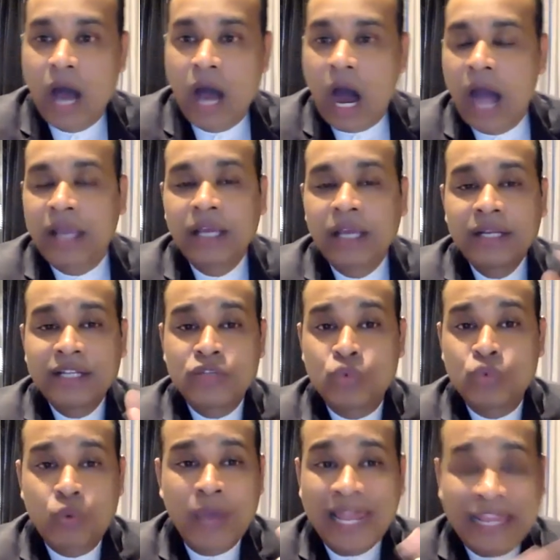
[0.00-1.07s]
Iron is
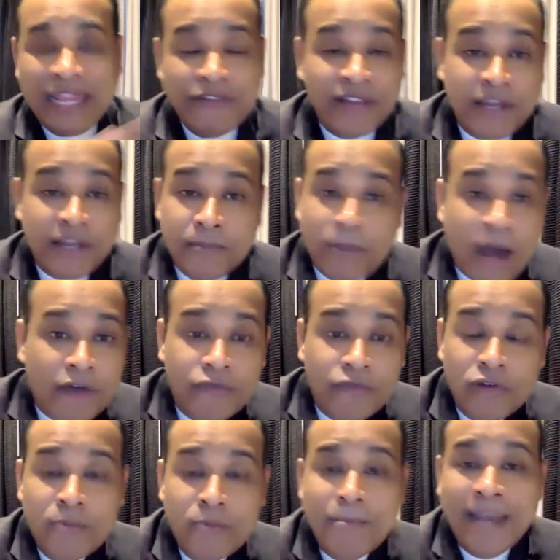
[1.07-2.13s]
very, very
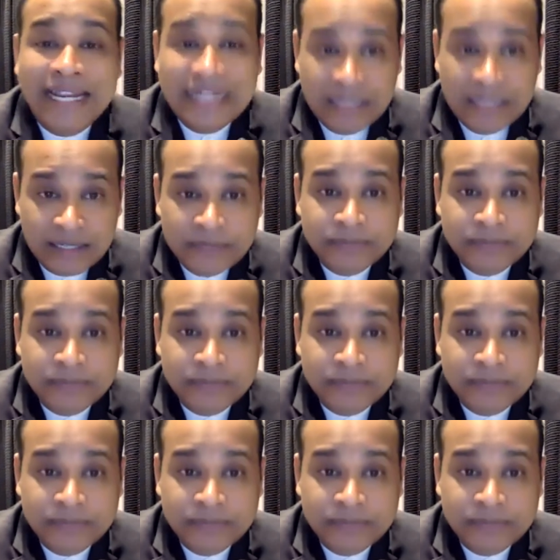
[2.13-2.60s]
powerful metal.